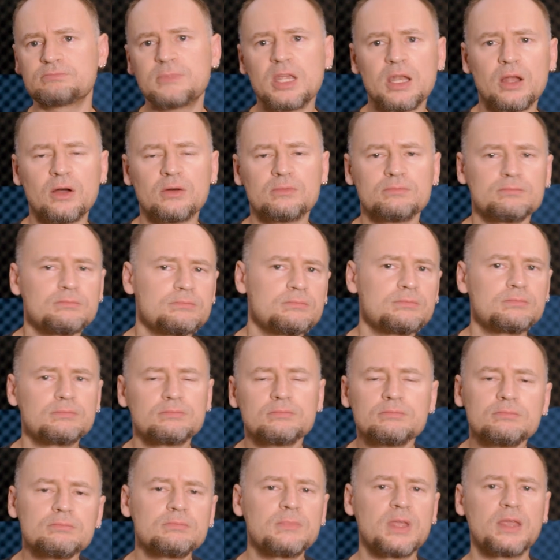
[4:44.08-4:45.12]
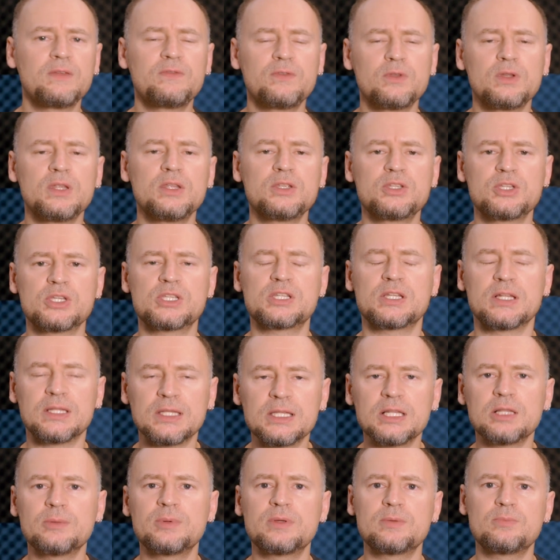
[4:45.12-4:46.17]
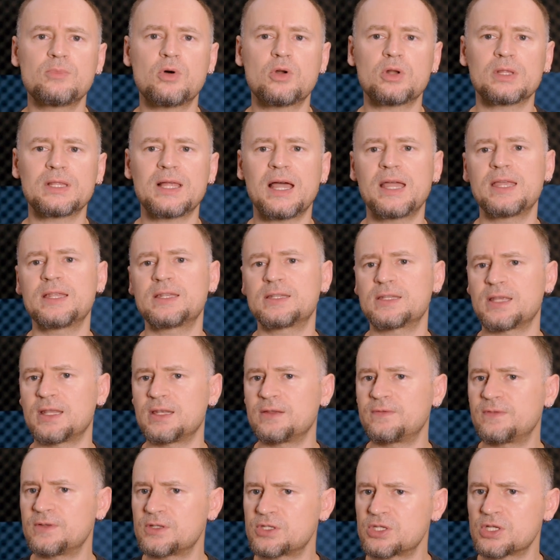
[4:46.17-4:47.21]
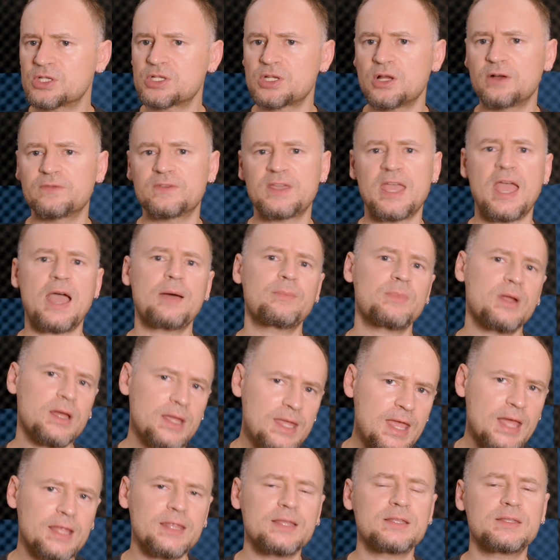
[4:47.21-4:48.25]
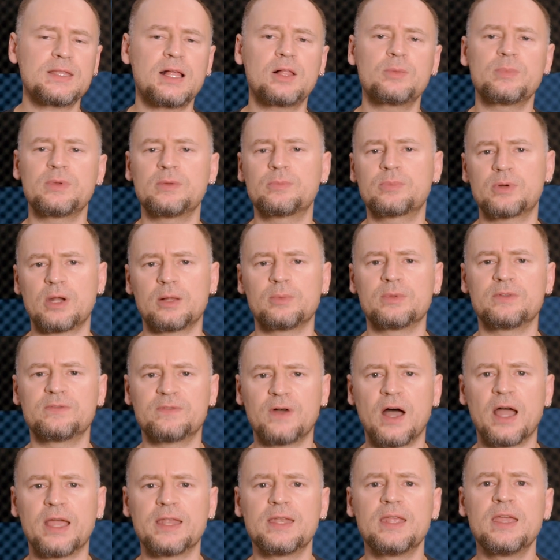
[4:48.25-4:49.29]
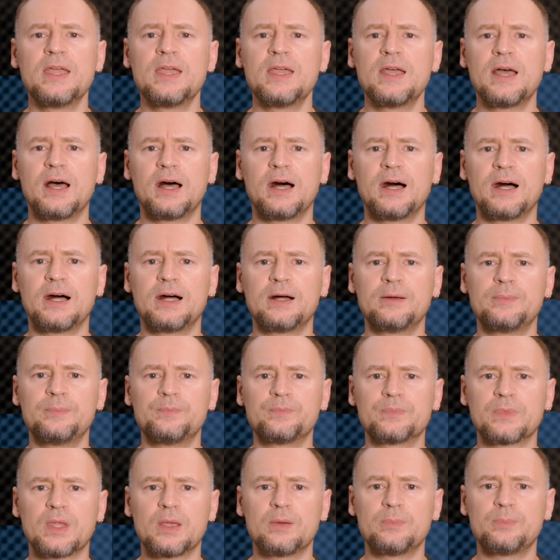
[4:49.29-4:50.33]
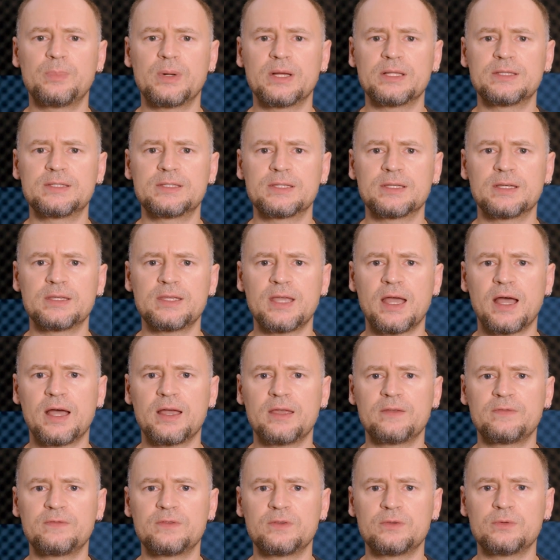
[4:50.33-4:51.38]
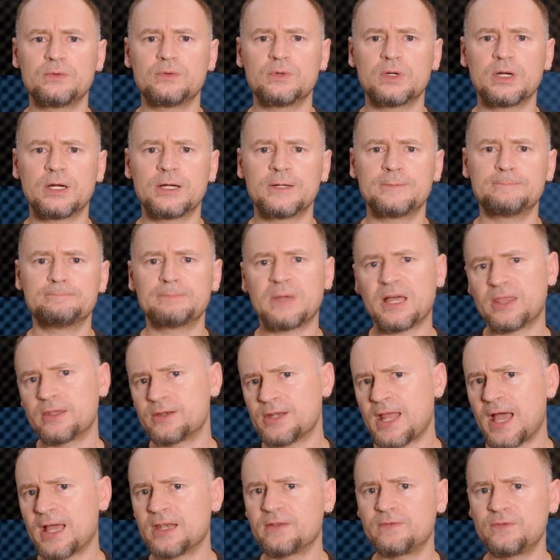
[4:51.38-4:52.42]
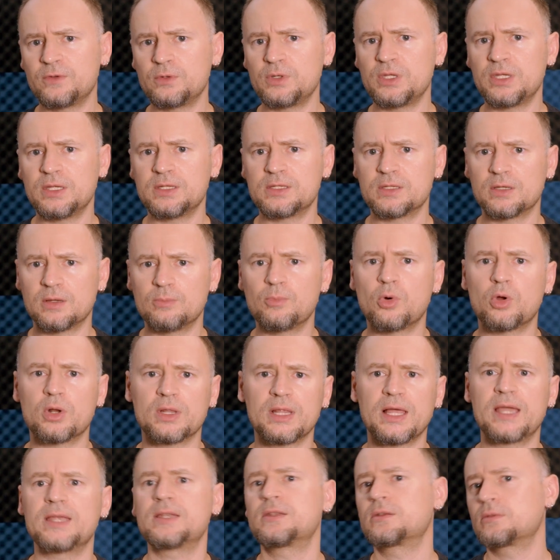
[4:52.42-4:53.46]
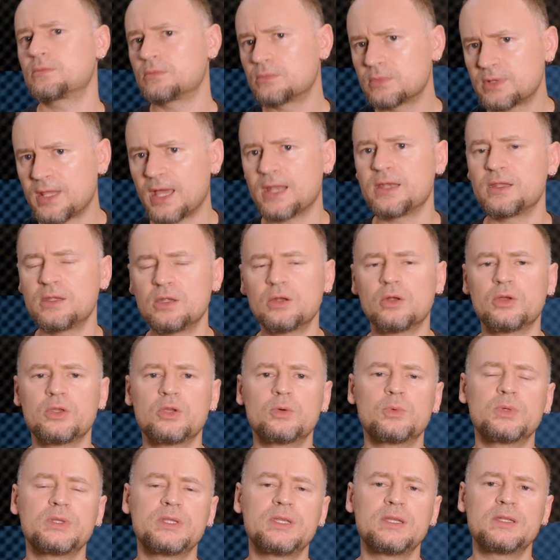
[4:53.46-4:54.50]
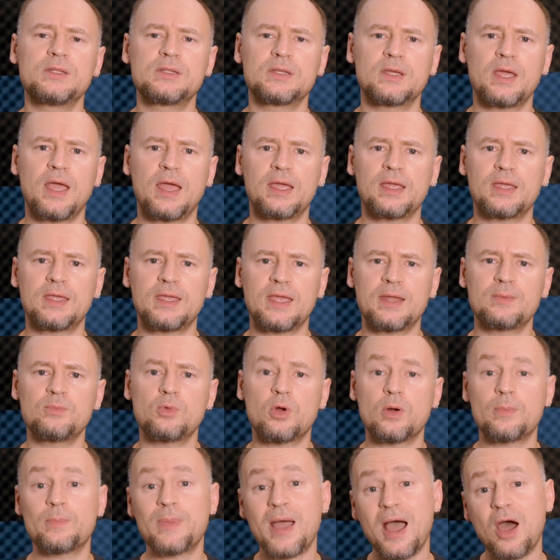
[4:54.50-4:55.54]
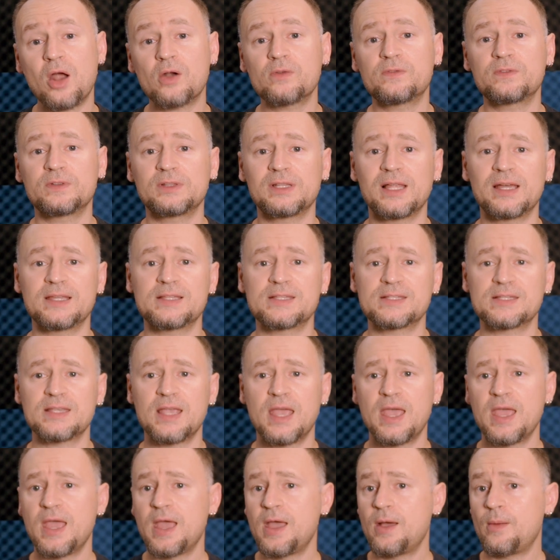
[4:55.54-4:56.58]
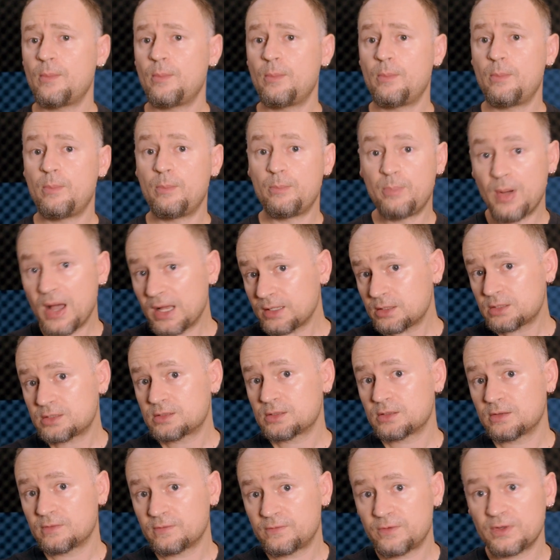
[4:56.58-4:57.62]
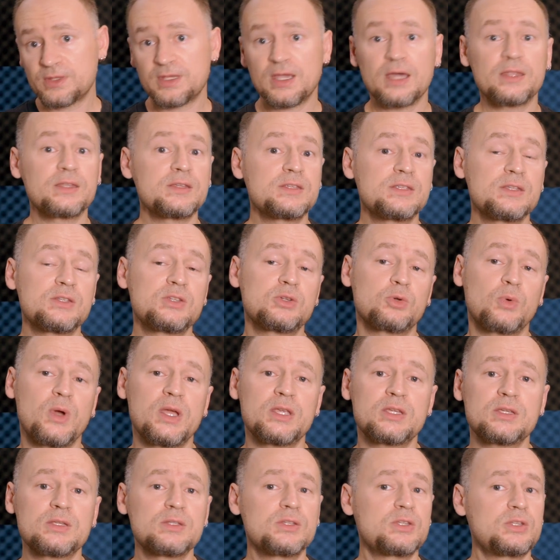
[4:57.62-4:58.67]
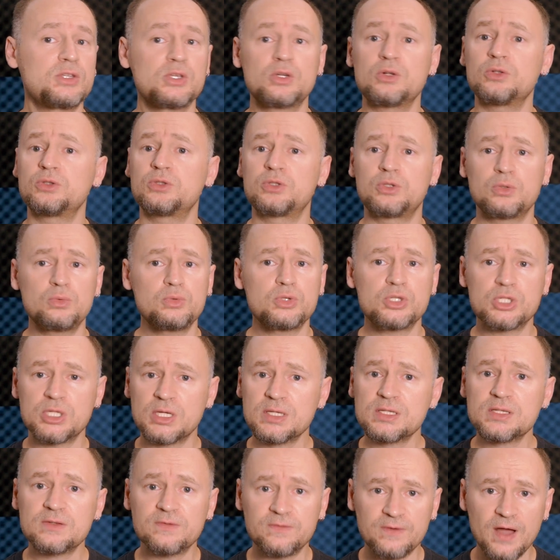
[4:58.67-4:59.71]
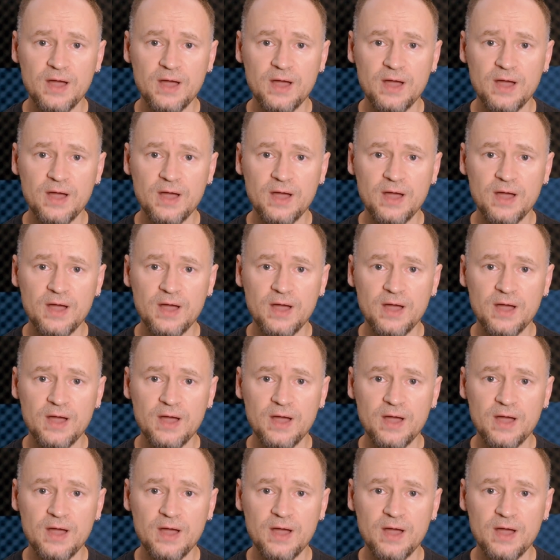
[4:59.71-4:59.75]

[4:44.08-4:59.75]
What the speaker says: if you need just a little bit more light, and if it's just off camera, yeah, that'll be probably fine. Yeah, if you other than that, if you need more light, then you will need to get more powerful lights. But for the other situations, you'll do just